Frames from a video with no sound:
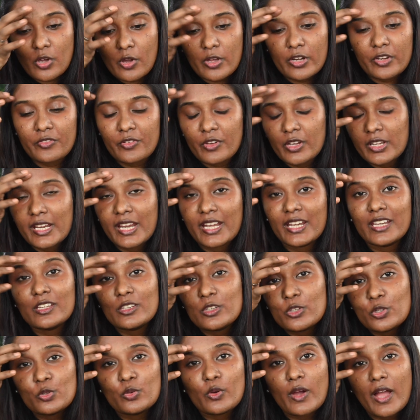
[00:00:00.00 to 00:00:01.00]
or if you're
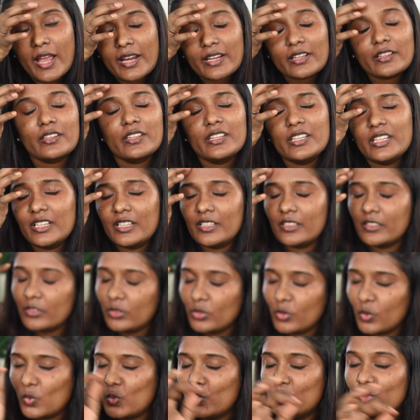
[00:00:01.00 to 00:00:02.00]
getting new acne,
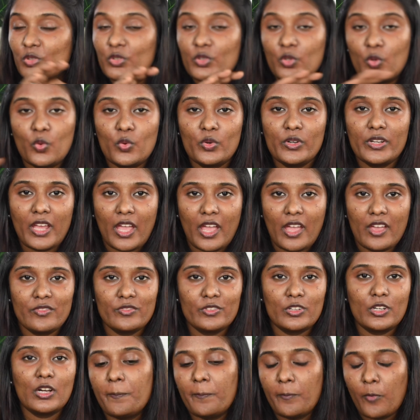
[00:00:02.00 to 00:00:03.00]
don't
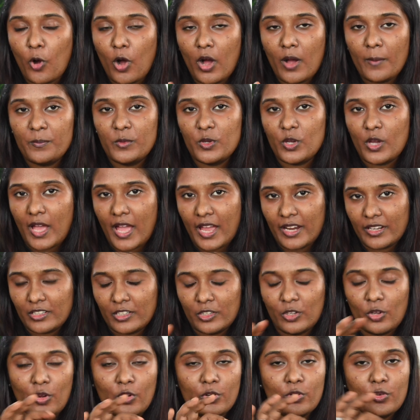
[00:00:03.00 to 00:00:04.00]
ever pop your
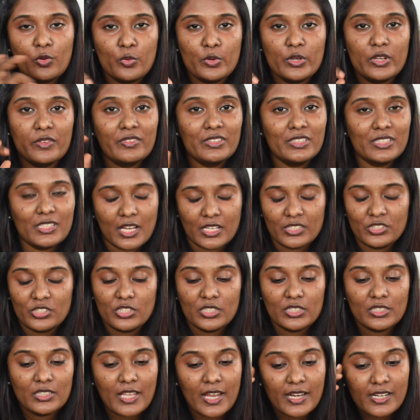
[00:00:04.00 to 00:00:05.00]
acne, or don't even
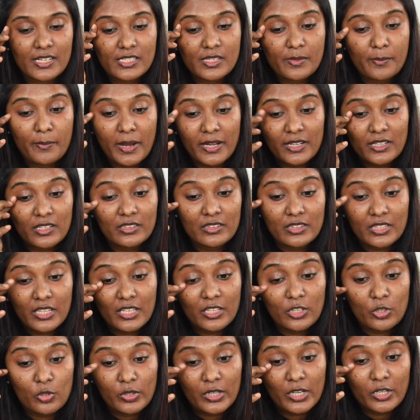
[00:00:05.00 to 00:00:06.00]
touch it. That is a better
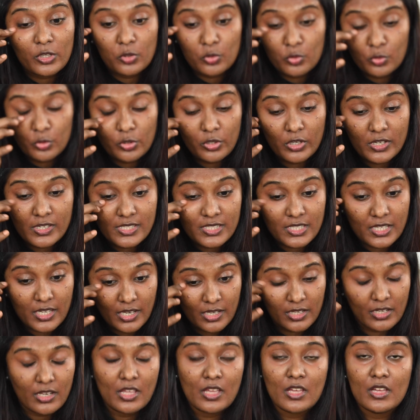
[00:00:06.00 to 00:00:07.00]
thing you can do to your
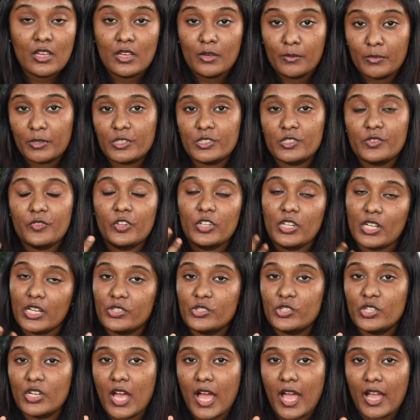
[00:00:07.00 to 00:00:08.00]
skin, because if you
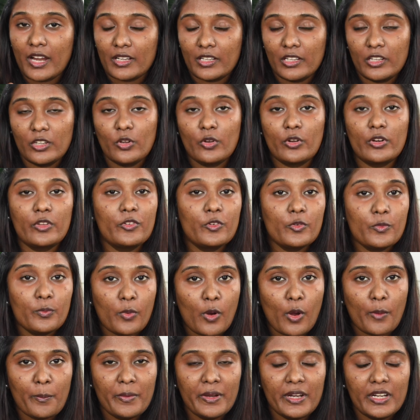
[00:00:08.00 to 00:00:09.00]
touch your acne or if you
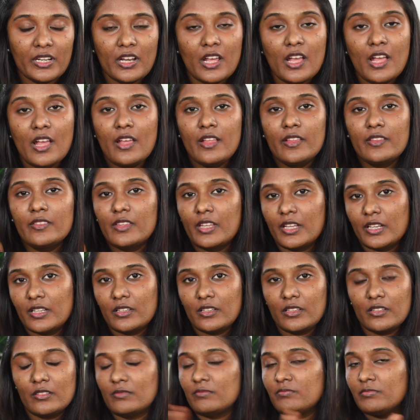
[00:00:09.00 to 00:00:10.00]
pop it,
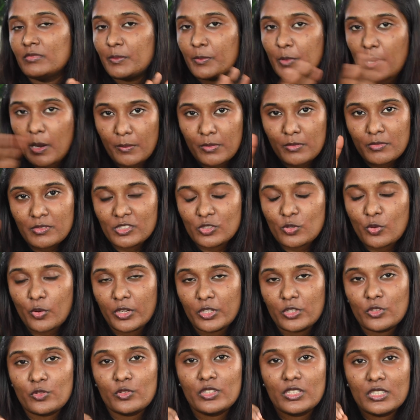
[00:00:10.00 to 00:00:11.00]
then the problem is
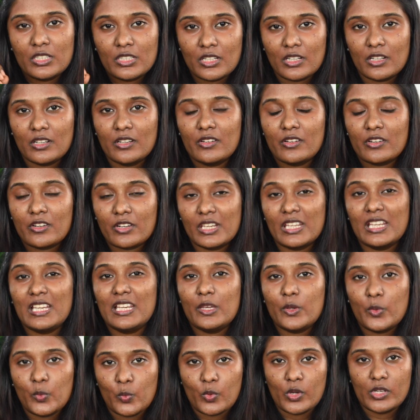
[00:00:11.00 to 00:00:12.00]
going to turn
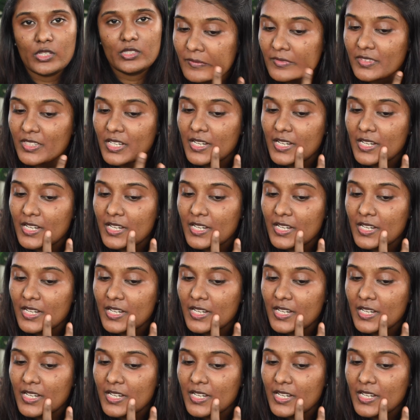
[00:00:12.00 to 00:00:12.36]
really worse.